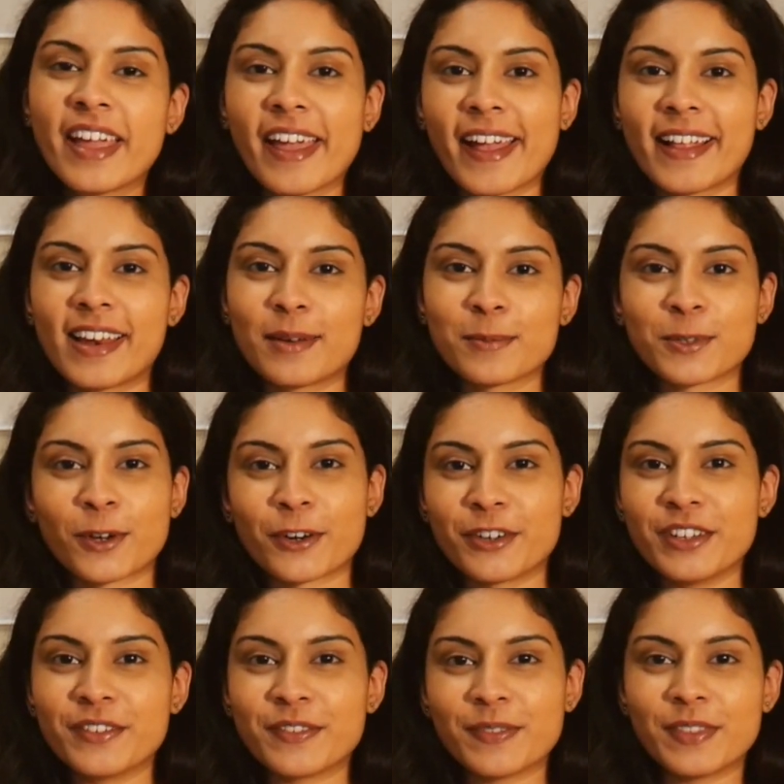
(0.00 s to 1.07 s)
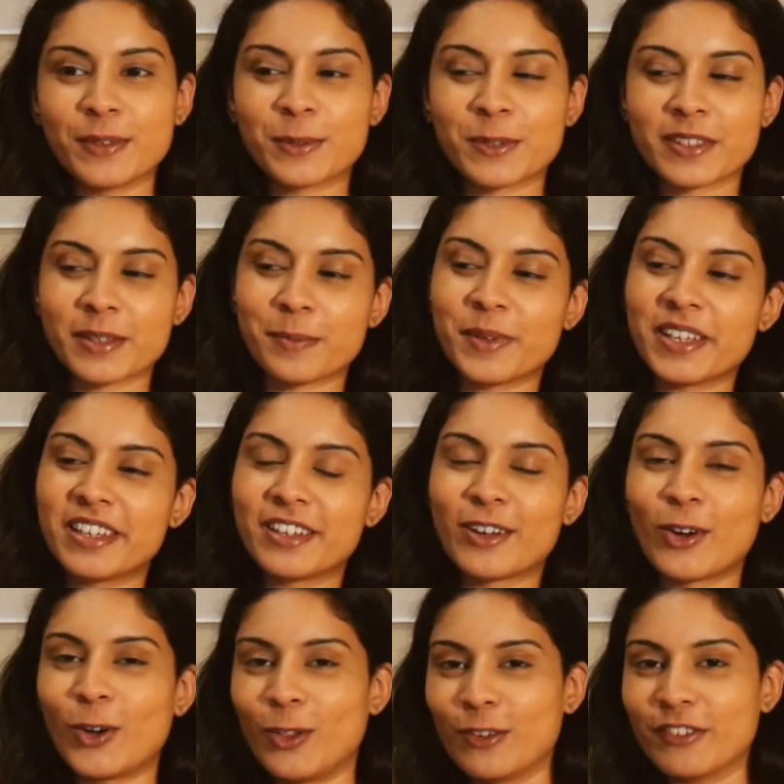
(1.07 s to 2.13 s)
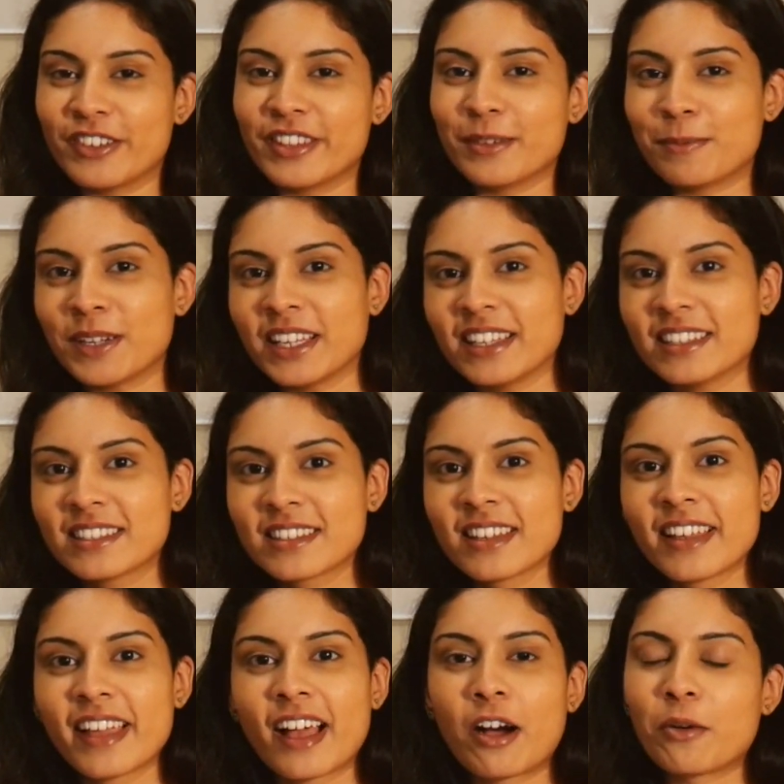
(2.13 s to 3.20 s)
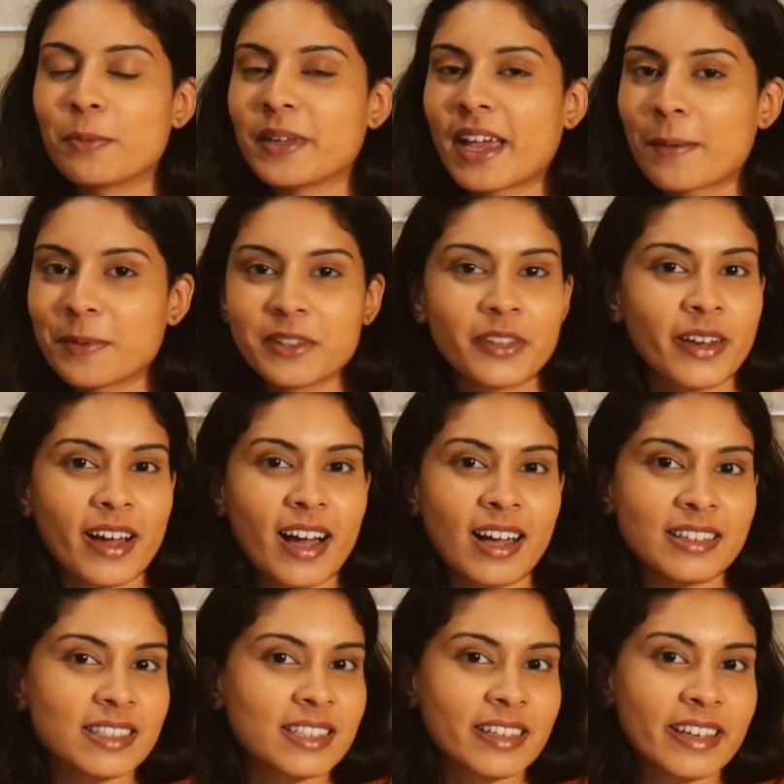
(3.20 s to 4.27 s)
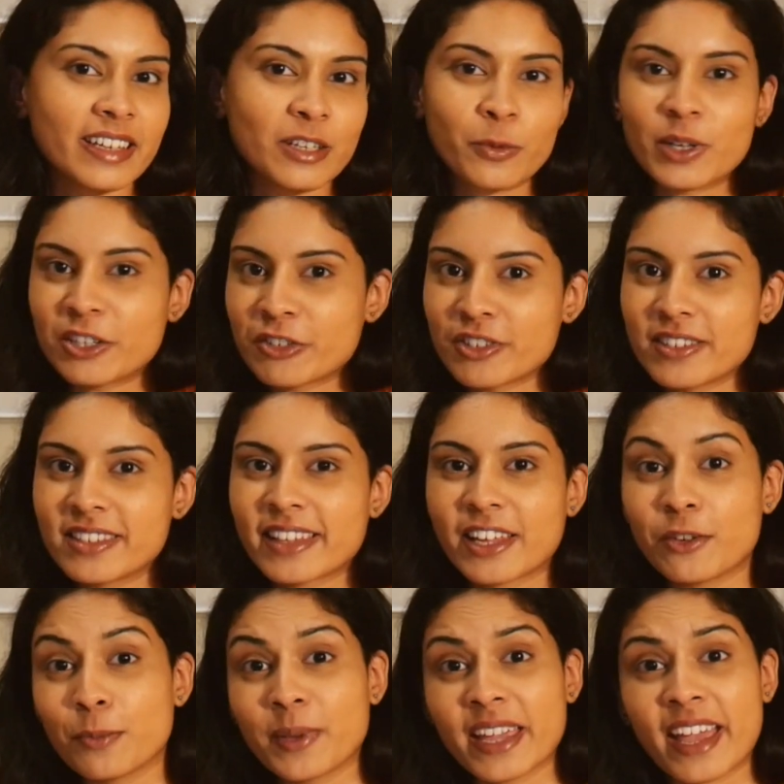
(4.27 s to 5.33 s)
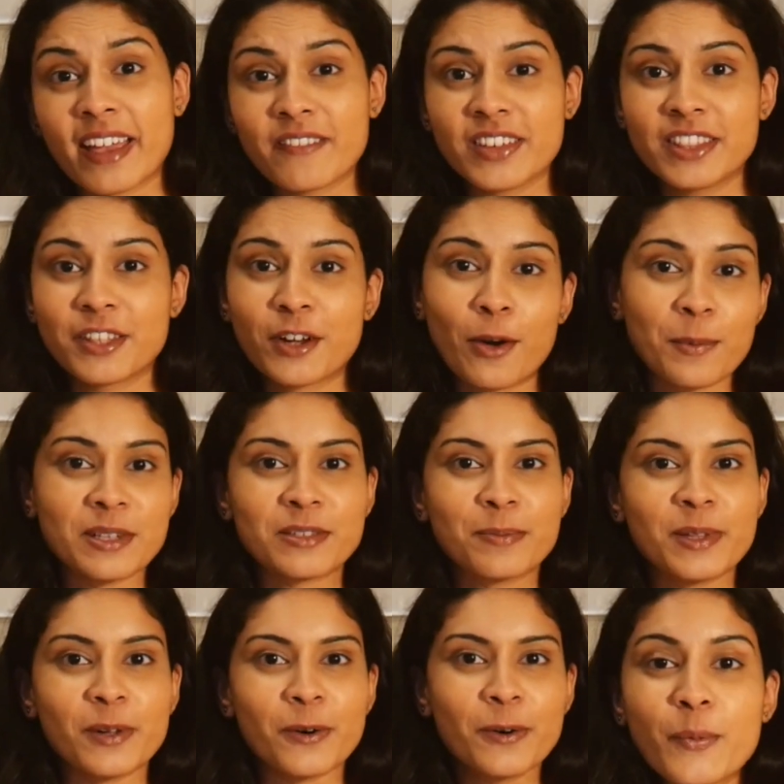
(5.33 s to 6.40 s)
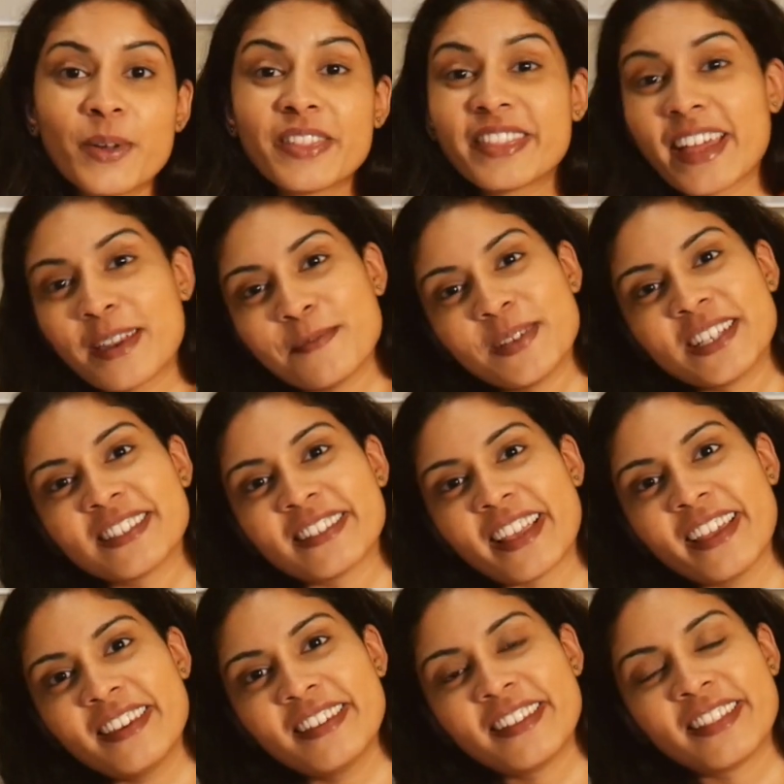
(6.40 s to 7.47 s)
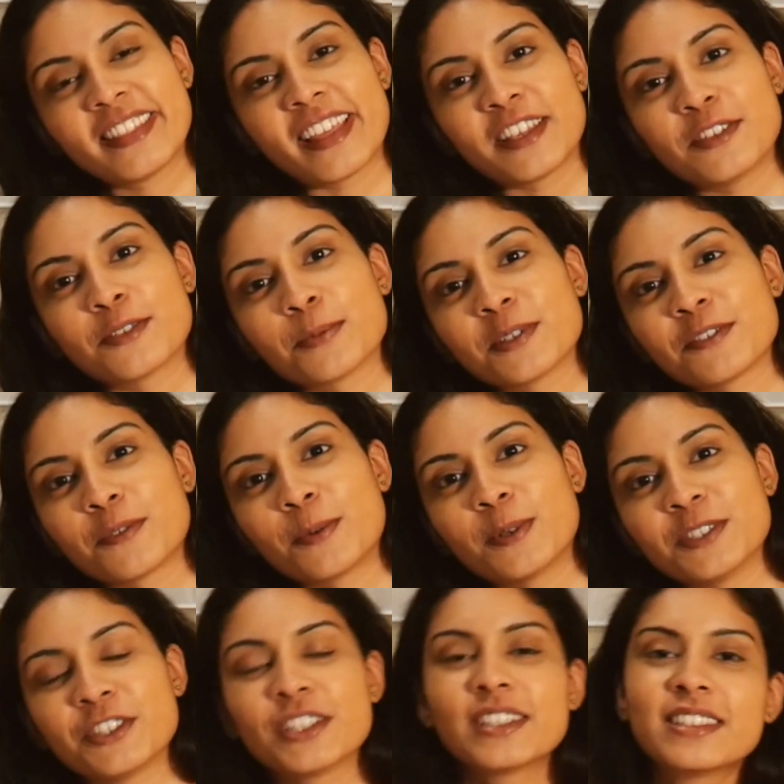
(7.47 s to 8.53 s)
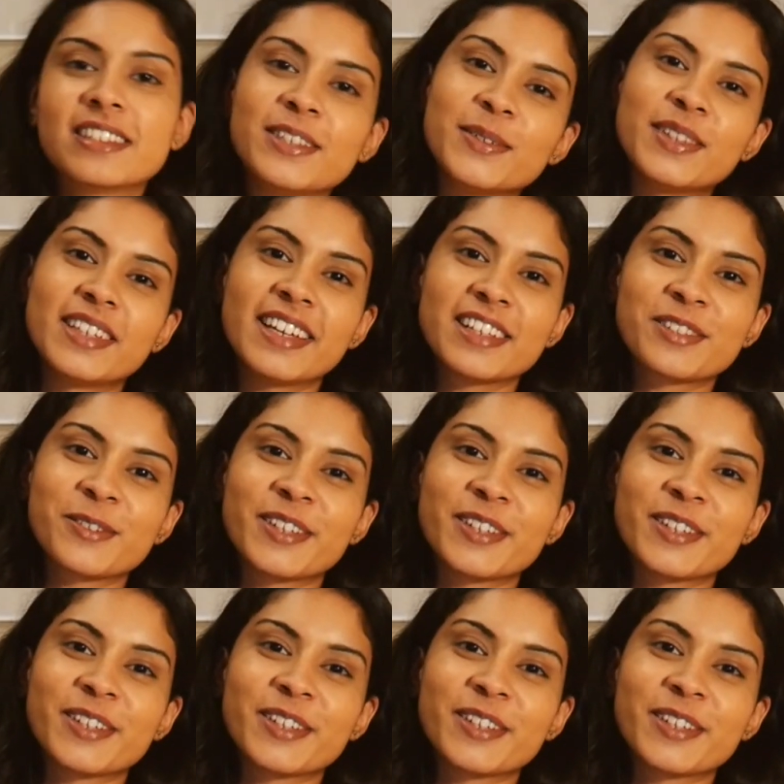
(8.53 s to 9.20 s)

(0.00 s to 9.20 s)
And I'm sorry this is a bit all over the place. I'll be happy to answer any questions that you may have in the comments below. With that being said, thanks so much for watching. See you in the next